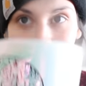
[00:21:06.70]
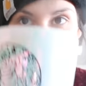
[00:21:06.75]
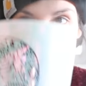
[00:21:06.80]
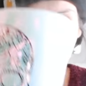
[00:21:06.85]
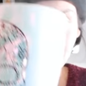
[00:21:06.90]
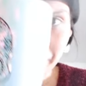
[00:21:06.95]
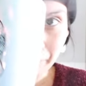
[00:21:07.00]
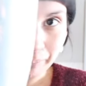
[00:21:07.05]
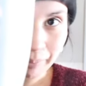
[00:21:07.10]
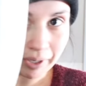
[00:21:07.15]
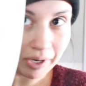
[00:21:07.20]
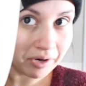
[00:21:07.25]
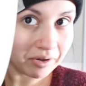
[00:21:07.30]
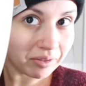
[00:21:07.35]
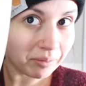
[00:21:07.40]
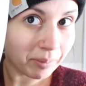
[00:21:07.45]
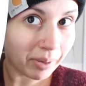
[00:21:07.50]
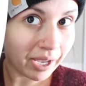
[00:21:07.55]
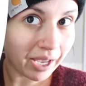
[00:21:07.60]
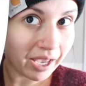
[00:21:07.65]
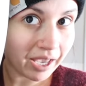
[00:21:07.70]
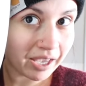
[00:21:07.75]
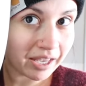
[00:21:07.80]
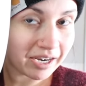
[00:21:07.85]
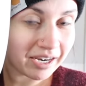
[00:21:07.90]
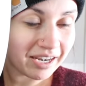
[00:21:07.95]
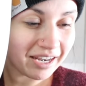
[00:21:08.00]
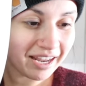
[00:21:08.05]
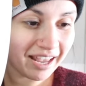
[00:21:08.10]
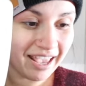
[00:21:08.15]
It's like bigger than my
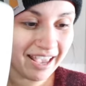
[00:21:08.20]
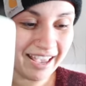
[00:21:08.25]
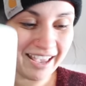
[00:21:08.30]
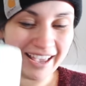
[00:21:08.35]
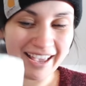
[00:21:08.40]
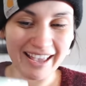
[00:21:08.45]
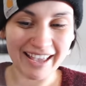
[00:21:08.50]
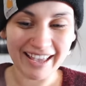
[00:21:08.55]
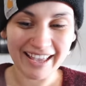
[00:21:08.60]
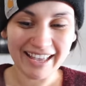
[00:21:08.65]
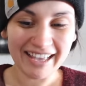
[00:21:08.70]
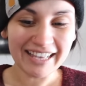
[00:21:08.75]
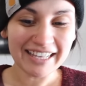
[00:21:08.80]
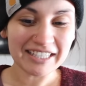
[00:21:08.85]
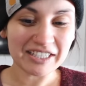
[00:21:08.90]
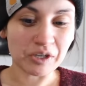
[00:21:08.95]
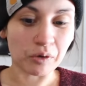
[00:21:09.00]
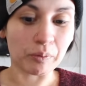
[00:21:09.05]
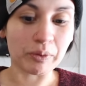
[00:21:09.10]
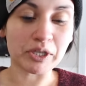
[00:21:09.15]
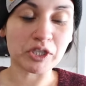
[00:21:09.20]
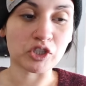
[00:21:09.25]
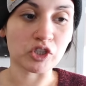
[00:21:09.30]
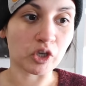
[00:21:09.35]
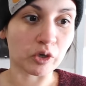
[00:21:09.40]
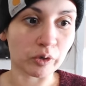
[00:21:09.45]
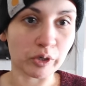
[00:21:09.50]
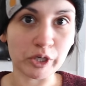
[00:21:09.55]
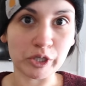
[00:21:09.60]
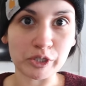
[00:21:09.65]
head. So we
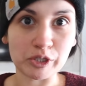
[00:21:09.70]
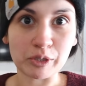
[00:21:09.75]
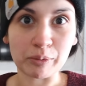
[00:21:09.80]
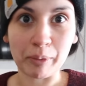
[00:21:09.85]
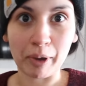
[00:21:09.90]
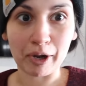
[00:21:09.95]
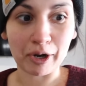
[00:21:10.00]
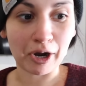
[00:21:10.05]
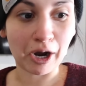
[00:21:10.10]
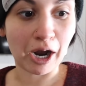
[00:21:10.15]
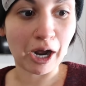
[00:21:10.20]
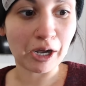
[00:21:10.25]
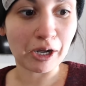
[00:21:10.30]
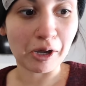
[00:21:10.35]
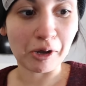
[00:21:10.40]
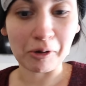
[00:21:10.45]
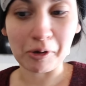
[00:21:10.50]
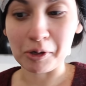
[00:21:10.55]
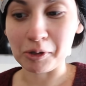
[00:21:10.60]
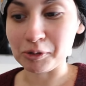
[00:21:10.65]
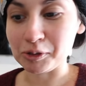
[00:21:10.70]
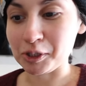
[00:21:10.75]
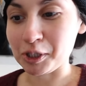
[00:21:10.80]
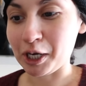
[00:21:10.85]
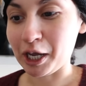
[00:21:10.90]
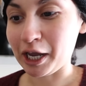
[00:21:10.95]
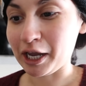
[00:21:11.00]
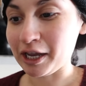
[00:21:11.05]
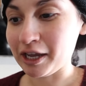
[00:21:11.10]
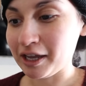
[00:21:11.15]
serious about our hot cocoa
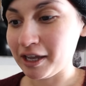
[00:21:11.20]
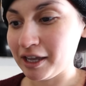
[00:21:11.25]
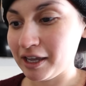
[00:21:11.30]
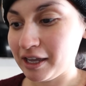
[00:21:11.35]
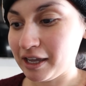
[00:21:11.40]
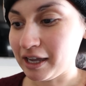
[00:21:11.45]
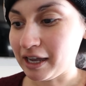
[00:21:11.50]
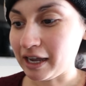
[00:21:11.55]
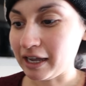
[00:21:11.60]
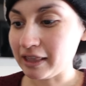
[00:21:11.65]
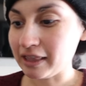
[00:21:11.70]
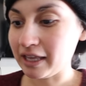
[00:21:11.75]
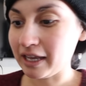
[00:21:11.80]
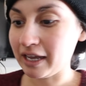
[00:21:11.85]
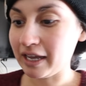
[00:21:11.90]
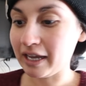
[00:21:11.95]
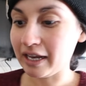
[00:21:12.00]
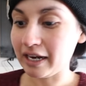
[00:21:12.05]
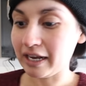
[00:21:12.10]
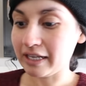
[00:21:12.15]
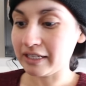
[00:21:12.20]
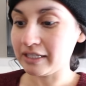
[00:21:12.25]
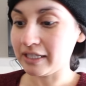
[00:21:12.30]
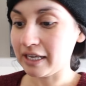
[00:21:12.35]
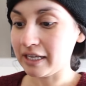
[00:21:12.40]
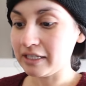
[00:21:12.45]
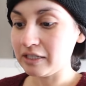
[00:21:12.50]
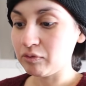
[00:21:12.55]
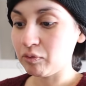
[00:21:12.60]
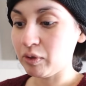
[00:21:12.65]
today. And then it
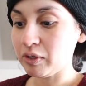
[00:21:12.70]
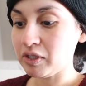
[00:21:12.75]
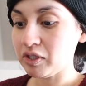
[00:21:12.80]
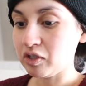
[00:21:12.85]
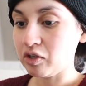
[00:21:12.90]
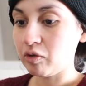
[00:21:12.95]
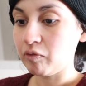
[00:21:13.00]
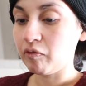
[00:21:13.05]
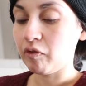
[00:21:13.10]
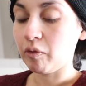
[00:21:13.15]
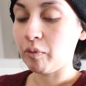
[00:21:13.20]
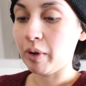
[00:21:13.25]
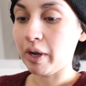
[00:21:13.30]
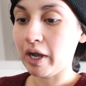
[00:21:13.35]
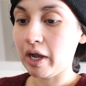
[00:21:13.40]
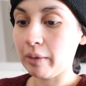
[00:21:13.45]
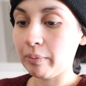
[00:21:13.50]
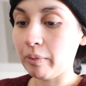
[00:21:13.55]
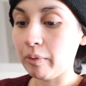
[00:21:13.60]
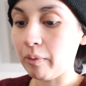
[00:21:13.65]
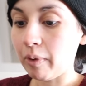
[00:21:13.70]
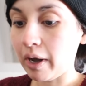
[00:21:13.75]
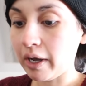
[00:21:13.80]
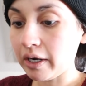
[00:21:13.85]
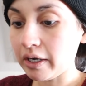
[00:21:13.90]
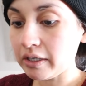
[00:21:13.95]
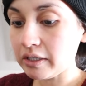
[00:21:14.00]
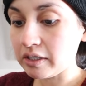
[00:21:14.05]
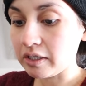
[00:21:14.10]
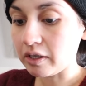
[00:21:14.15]
says 1 scoop for 1 cup of
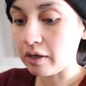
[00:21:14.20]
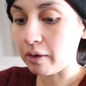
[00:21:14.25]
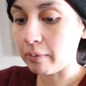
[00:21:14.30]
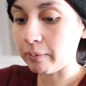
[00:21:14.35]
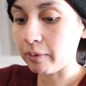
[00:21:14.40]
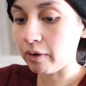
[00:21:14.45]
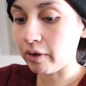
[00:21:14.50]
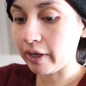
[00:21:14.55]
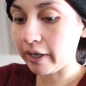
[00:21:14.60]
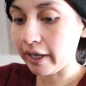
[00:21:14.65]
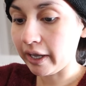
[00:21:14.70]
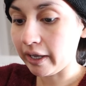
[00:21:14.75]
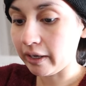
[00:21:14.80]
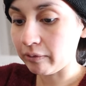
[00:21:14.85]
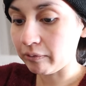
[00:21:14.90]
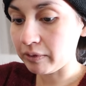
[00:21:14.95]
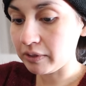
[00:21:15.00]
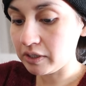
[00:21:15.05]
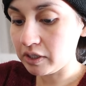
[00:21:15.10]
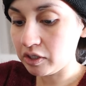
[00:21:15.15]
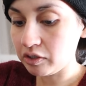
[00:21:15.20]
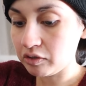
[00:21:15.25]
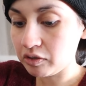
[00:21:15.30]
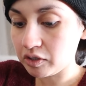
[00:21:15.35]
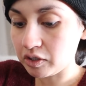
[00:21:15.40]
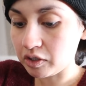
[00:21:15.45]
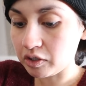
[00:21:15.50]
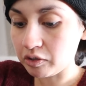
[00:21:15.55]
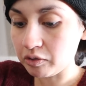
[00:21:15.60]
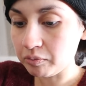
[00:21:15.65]
water, so I'm going in with 2
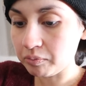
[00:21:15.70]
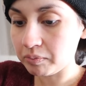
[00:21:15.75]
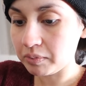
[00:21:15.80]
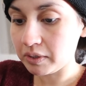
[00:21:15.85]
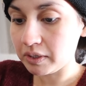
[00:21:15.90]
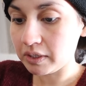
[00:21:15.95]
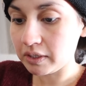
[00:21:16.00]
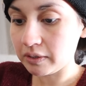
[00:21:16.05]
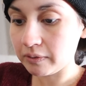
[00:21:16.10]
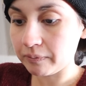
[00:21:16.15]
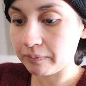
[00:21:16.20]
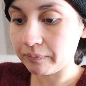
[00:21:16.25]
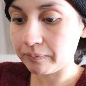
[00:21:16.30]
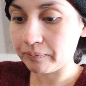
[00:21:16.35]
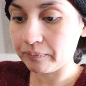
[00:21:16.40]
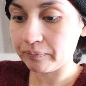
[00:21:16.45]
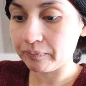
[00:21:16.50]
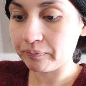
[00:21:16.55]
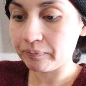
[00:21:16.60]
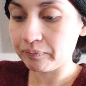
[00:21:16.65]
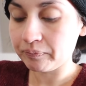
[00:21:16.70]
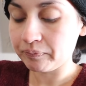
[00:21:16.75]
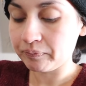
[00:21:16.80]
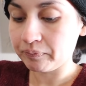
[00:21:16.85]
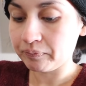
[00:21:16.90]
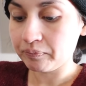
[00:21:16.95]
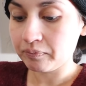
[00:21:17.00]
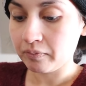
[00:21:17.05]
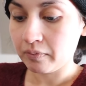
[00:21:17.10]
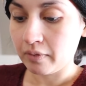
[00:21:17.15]
scoops.
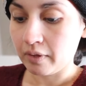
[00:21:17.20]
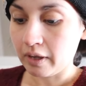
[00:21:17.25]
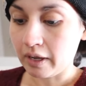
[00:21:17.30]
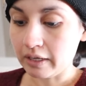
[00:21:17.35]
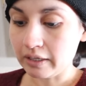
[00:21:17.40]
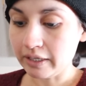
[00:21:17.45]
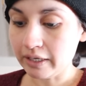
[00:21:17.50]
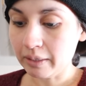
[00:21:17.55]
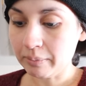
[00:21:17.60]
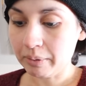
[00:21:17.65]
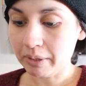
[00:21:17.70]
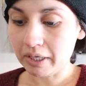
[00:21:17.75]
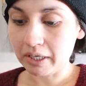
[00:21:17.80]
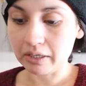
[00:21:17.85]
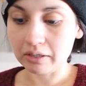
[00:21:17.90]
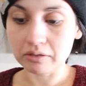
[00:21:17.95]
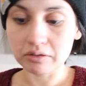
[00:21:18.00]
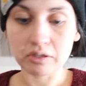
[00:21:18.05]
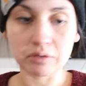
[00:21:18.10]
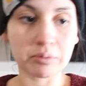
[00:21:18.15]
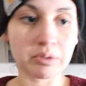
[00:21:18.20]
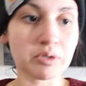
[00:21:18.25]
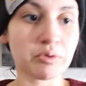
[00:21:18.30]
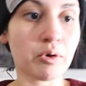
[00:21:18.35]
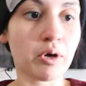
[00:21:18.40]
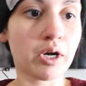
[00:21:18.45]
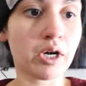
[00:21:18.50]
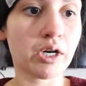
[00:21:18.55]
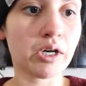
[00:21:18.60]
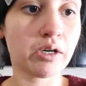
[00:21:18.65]
I think I put a little too much
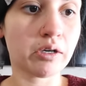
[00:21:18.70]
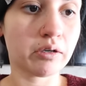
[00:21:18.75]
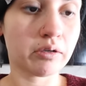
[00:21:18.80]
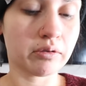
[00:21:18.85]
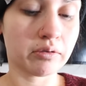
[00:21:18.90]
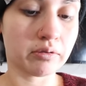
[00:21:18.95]
water.